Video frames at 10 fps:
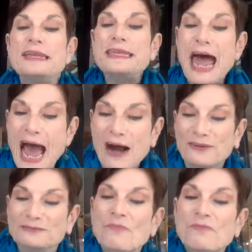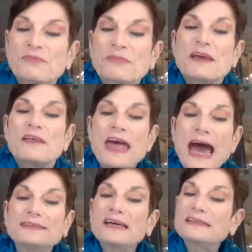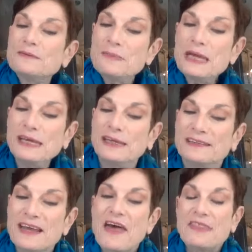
Now, that doesn't mean